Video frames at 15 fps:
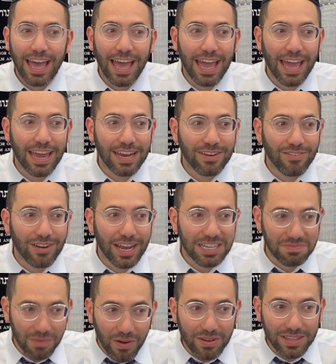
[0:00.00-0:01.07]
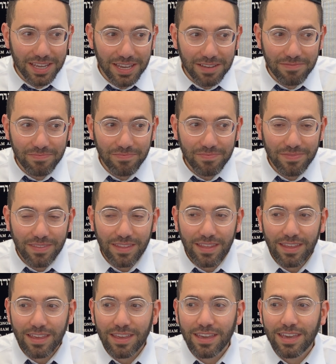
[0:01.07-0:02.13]
And when I spoke to him,
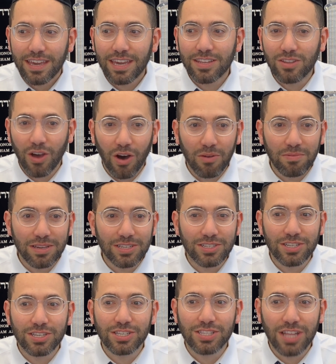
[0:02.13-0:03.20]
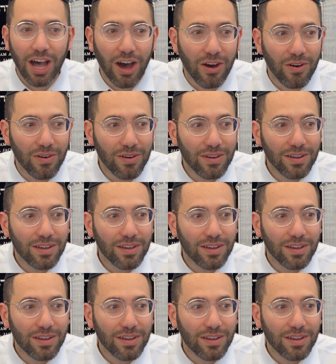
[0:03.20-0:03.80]
he told me, "You should just know,